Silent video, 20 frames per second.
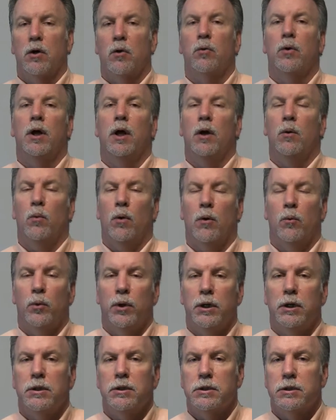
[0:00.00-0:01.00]
create what
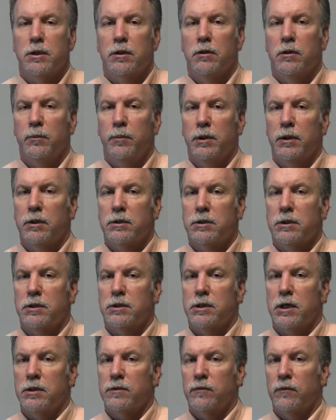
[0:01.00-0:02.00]
we consider to be a
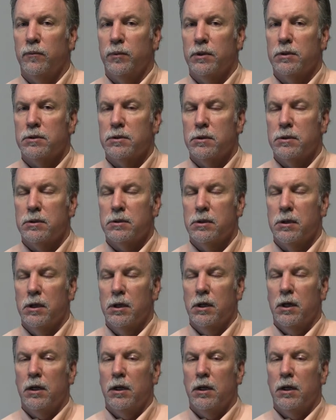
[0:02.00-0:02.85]
successful business.